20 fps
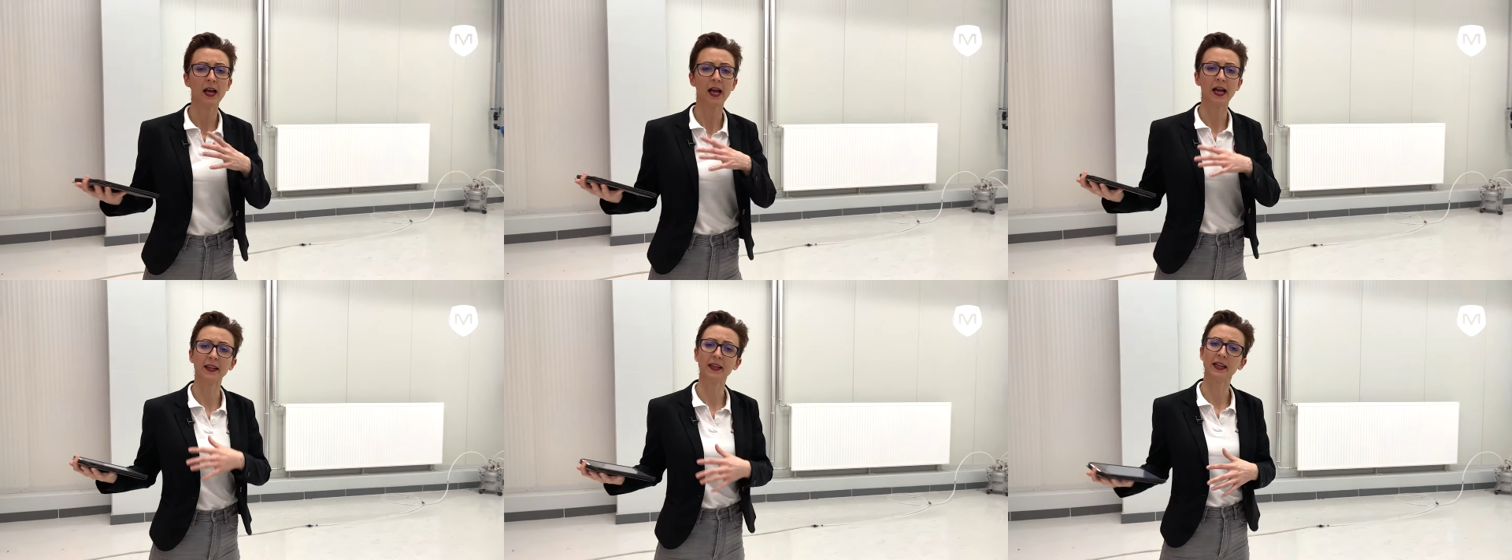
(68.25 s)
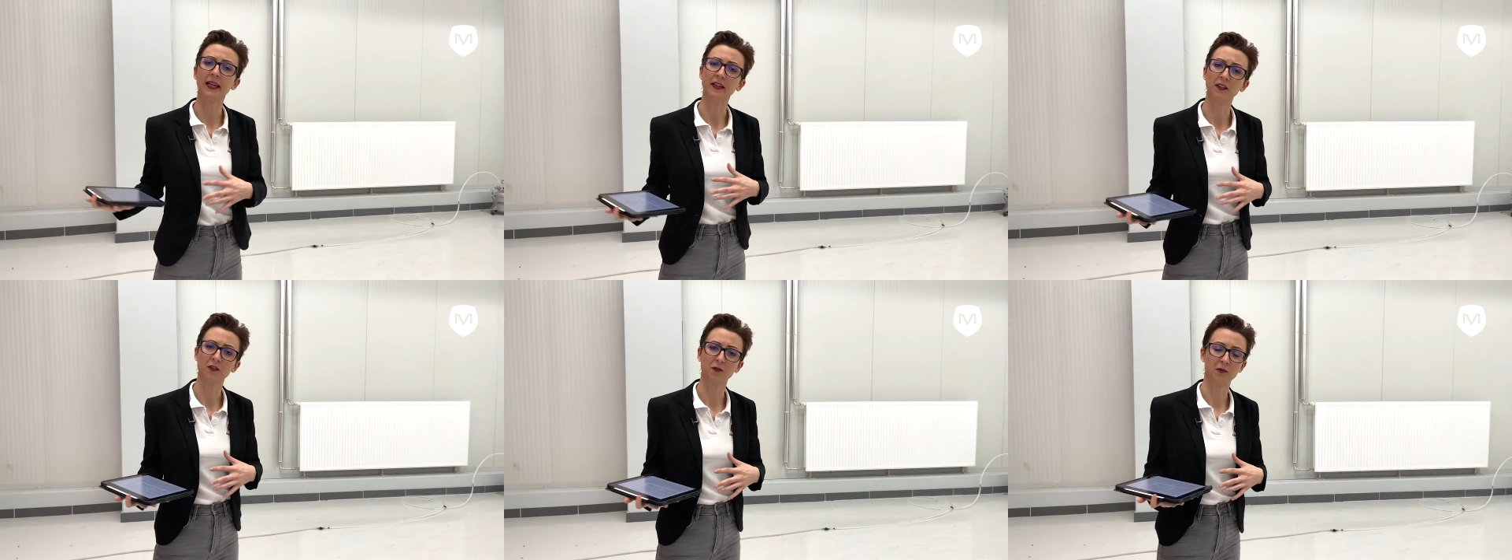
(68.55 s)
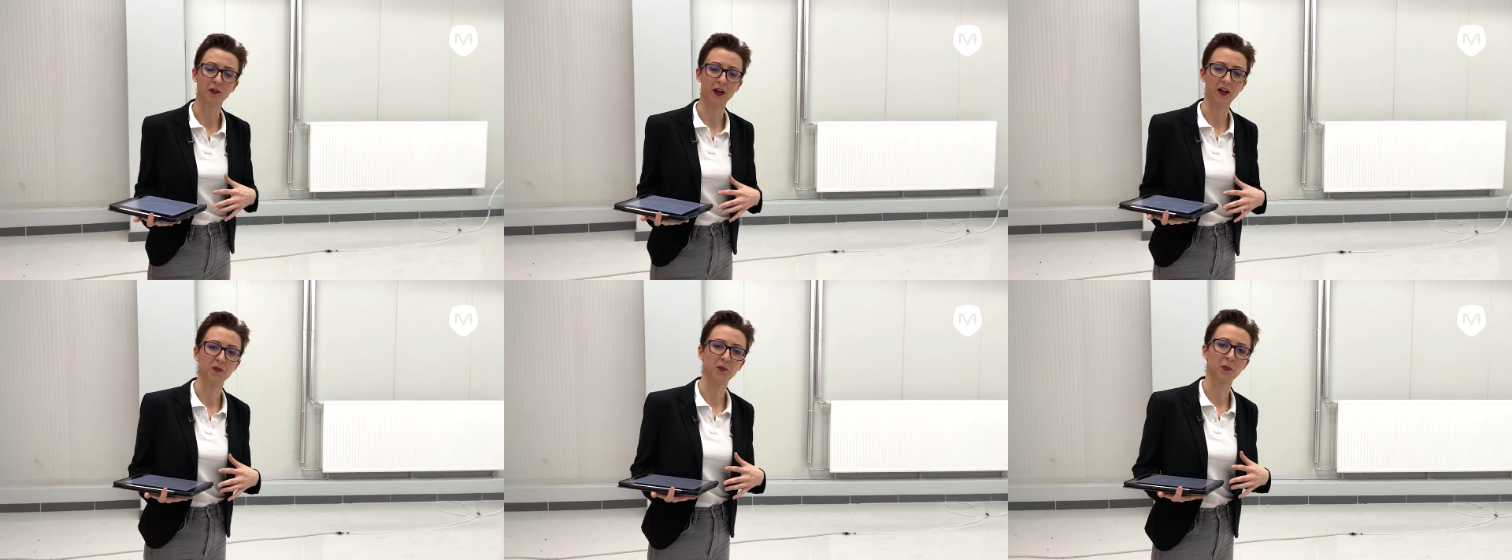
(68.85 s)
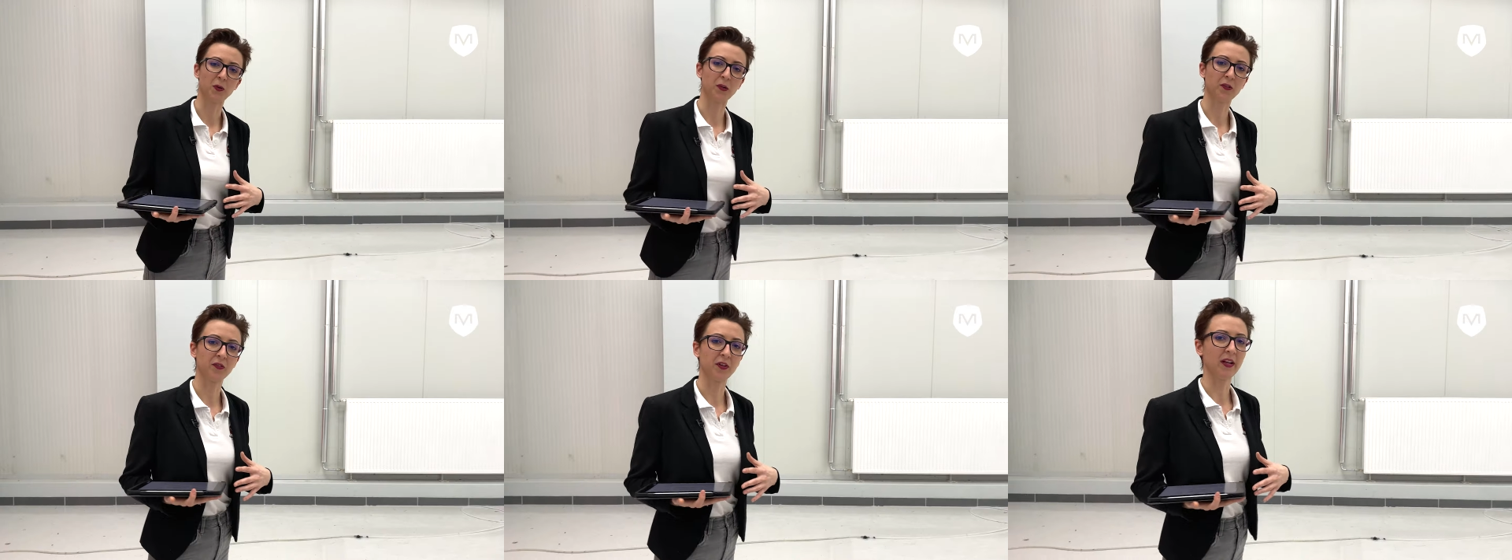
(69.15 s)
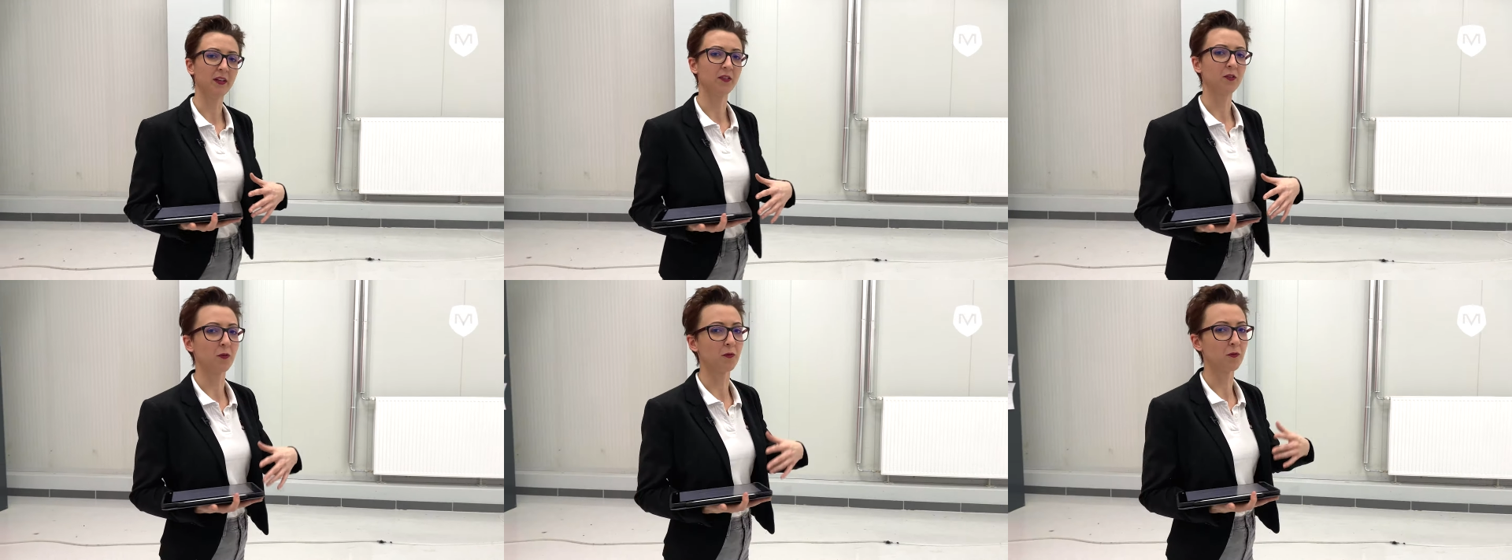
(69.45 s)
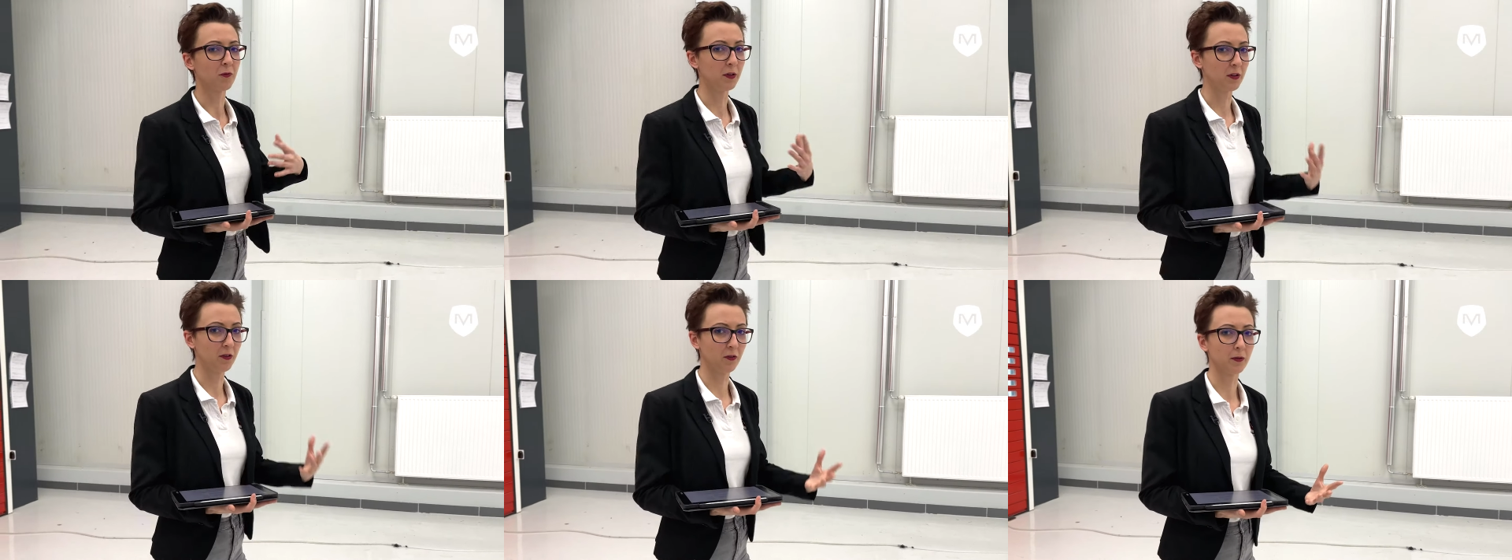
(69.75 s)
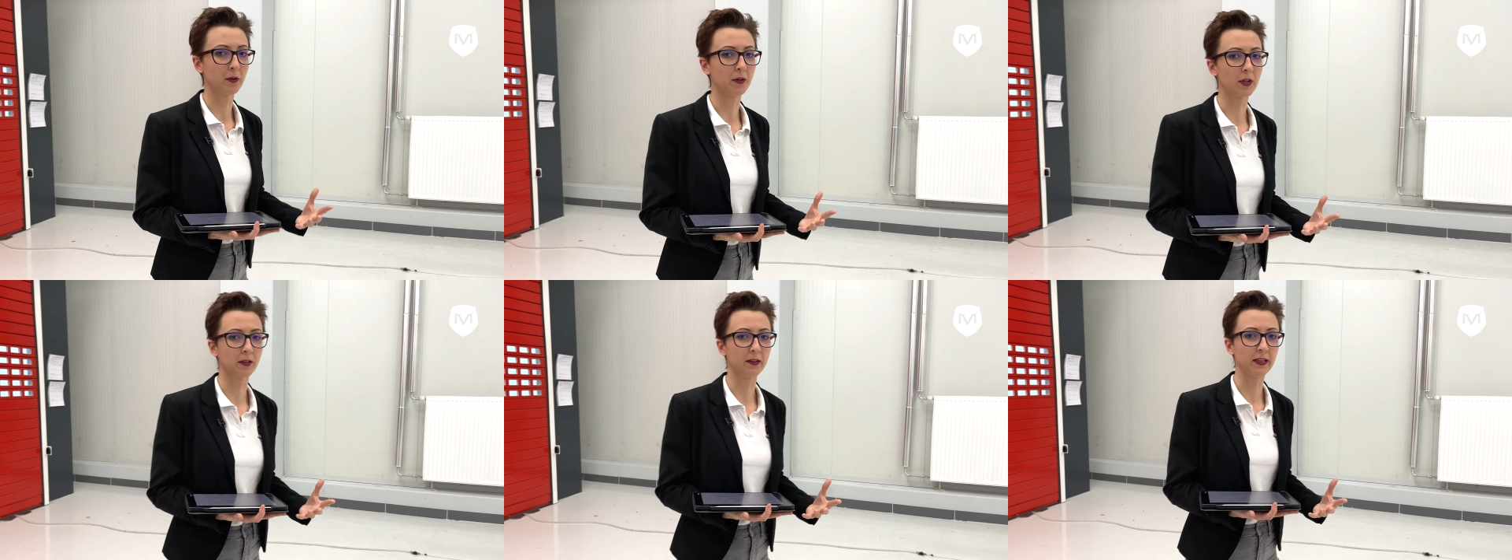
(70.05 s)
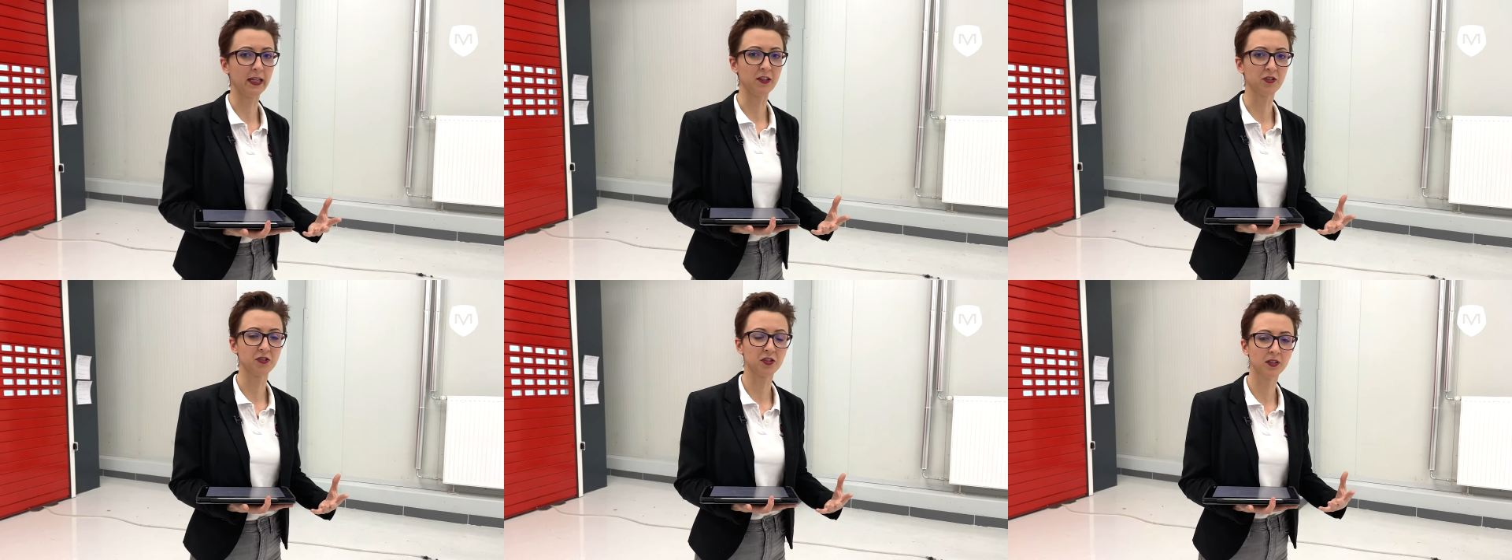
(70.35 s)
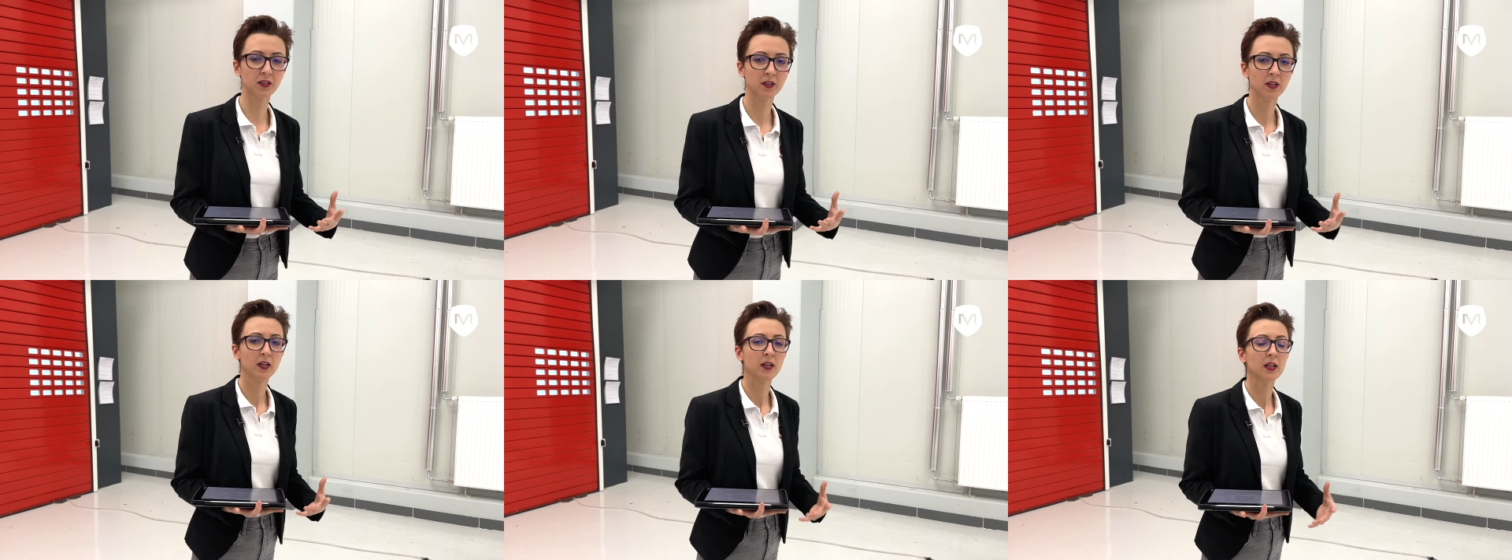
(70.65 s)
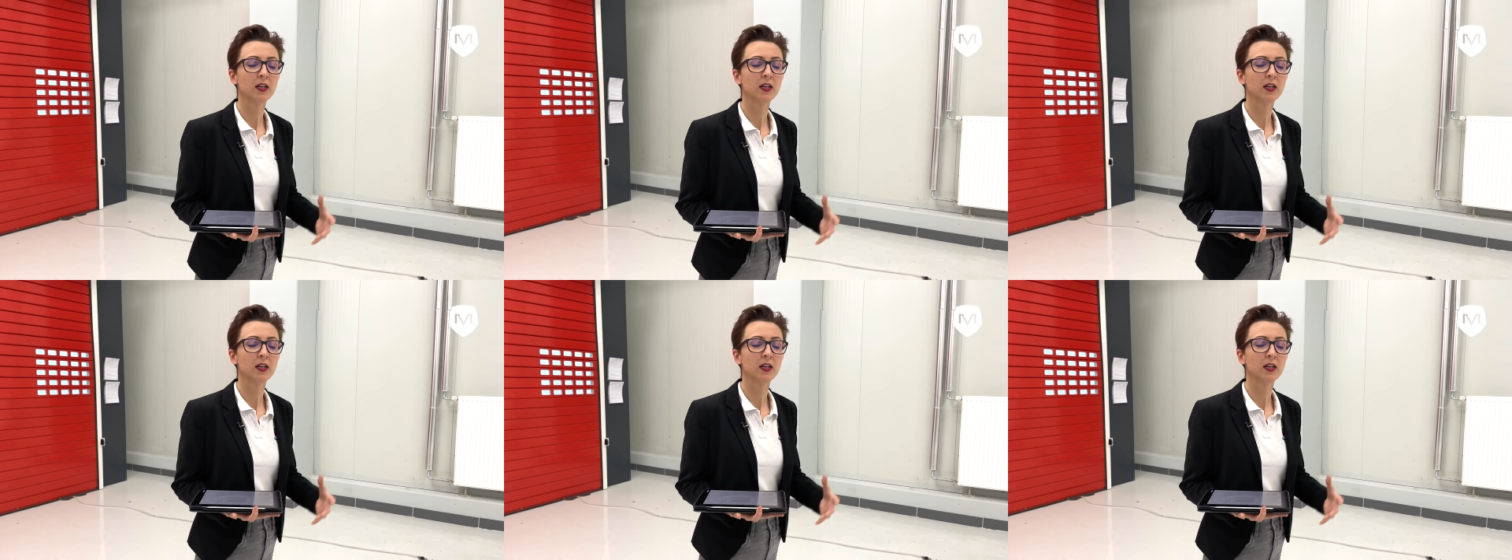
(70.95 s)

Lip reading: and 85% of recirculation.